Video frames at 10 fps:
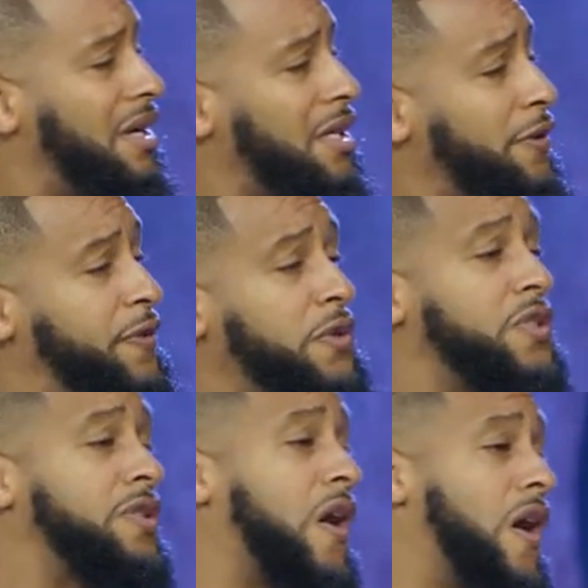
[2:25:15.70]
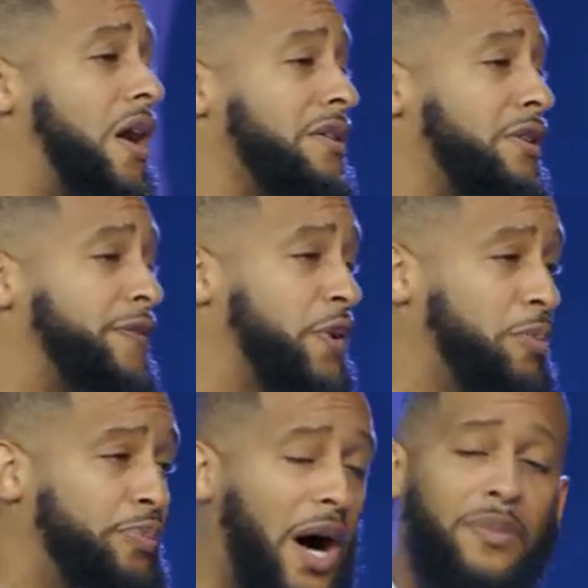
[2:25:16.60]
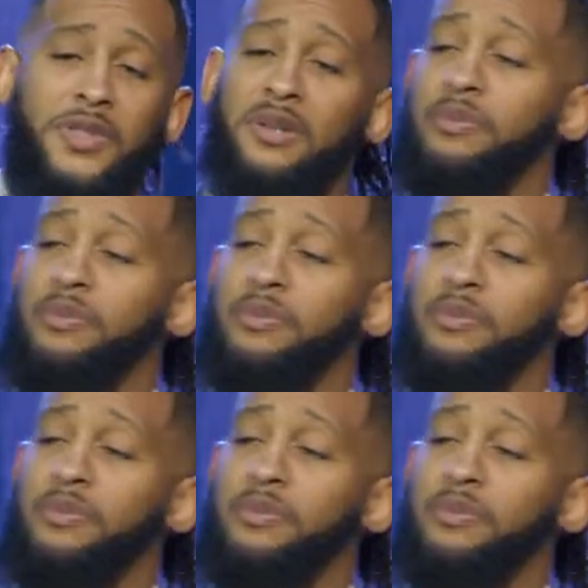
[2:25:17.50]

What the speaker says: And a few scars, a few bumps